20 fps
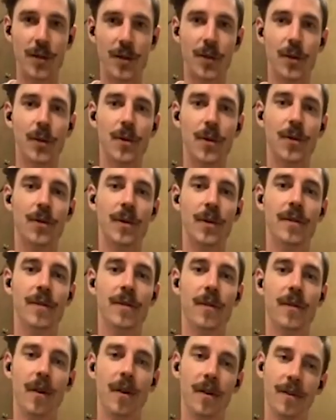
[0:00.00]
2, 3,
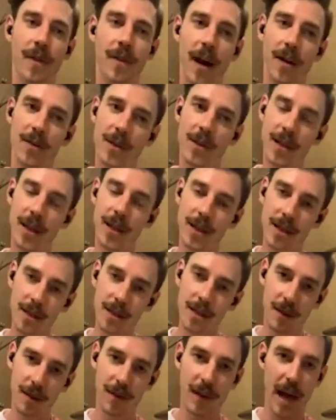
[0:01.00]
4, 5, 6,
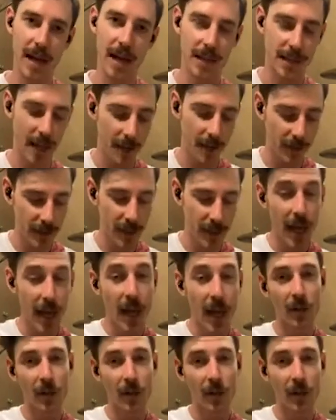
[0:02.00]
and your flat 7.